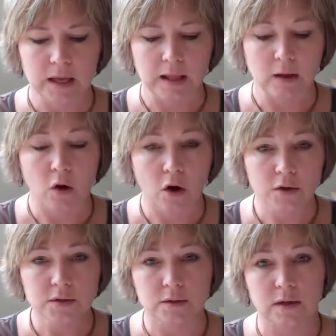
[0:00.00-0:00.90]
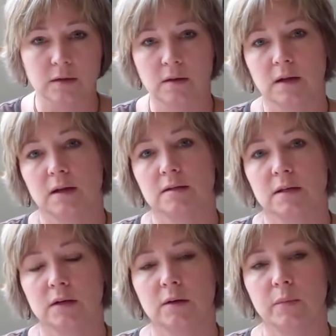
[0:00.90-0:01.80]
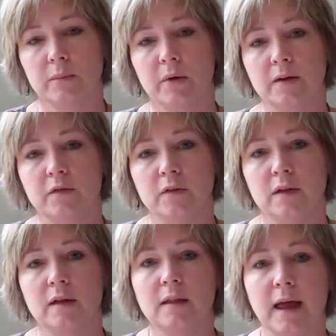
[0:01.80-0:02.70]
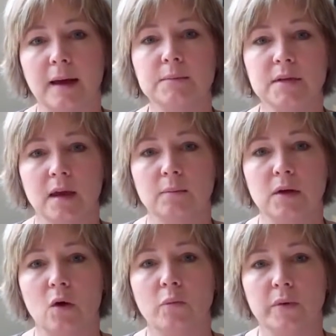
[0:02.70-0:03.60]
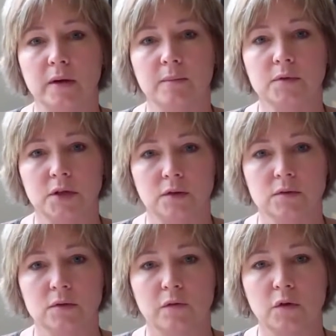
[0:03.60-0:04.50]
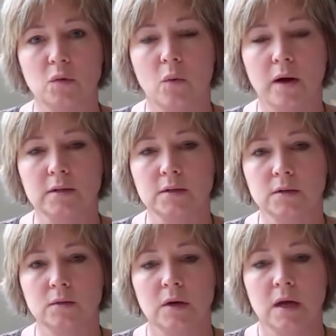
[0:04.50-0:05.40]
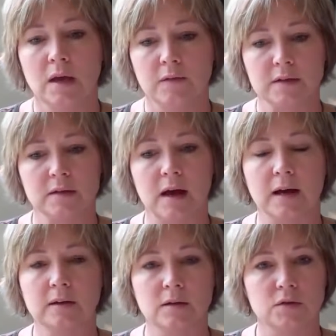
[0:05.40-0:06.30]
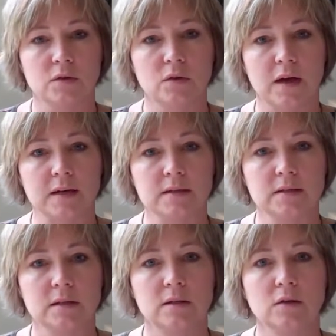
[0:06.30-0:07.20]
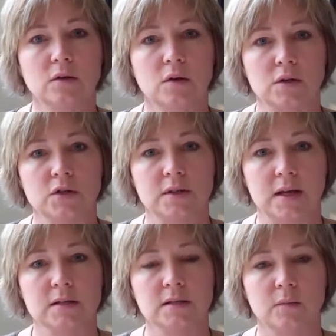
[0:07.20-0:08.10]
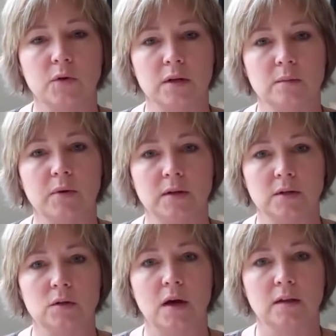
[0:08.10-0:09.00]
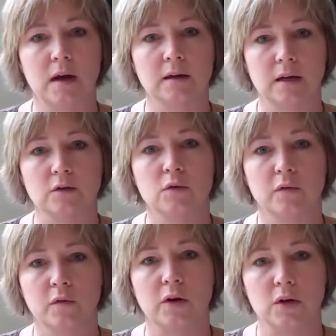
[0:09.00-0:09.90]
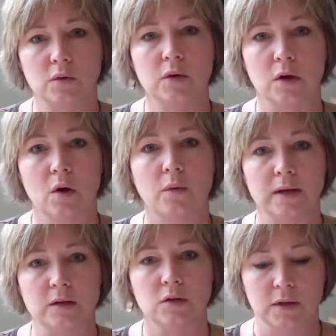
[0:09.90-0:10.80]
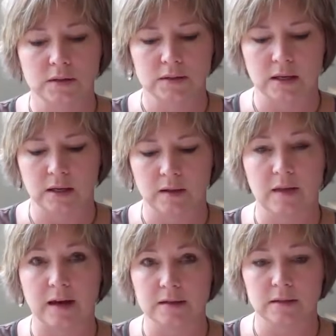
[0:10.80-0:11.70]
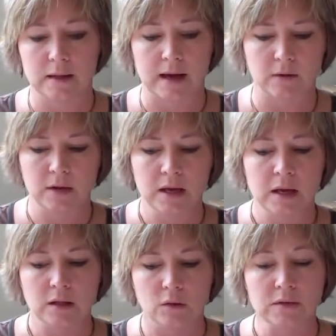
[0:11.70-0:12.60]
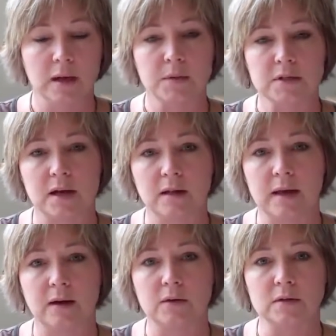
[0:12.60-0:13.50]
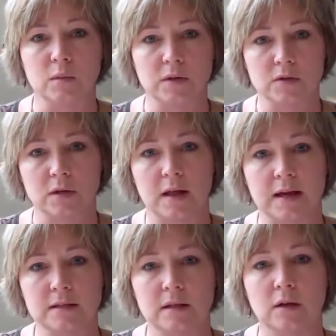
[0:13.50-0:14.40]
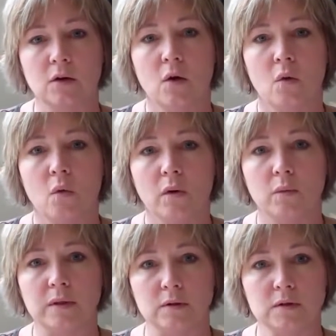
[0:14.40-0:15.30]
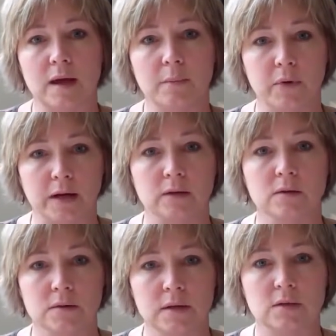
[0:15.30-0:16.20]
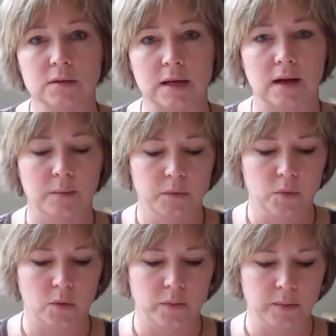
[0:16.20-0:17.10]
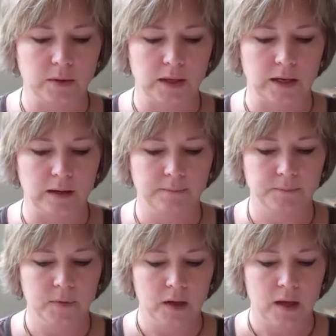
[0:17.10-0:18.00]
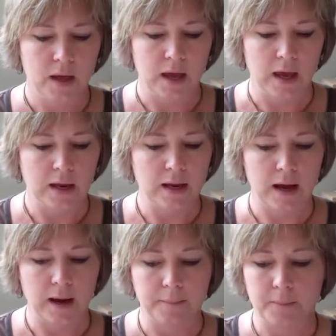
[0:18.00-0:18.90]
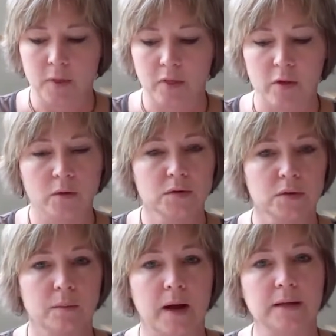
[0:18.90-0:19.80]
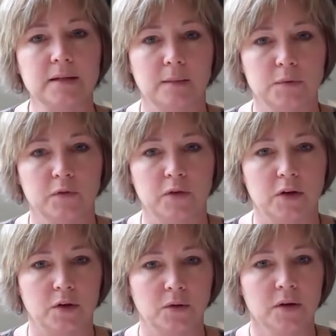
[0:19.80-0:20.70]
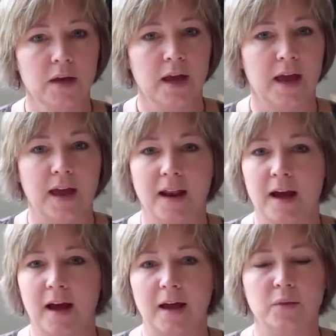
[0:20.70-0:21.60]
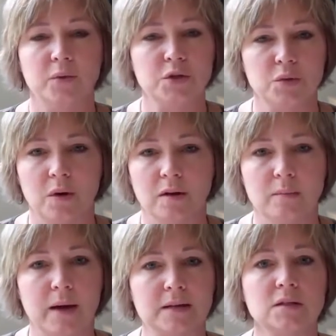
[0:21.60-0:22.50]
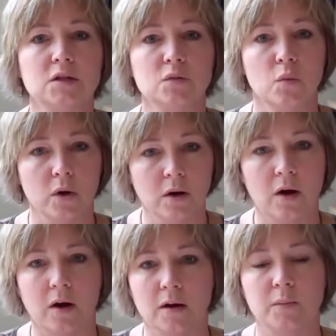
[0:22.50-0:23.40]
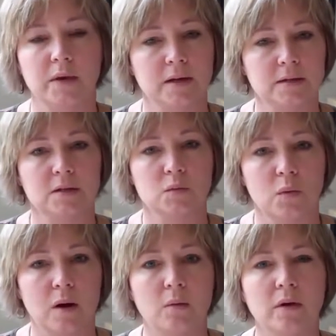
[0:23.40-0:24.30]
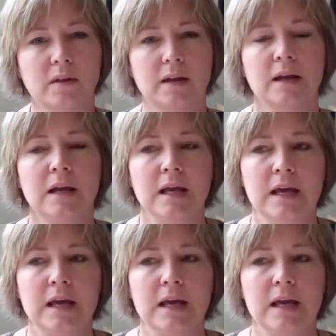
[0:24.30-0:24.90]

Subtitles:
And also, the other thing is, here at Pitt Bradford, the labs can be opened up to you. So if you want to, if it's locked and there's no classes in there, you can just ask someone in the building to unlock that door for you. You can go in and you can study. That is allowed. The only time it's not allowed is when there's a class in there or when there's lab practicals that are set up. You won't be able to get in. And those are my tips for you. And I wish you all the best. Just work hard, because it's well worth it.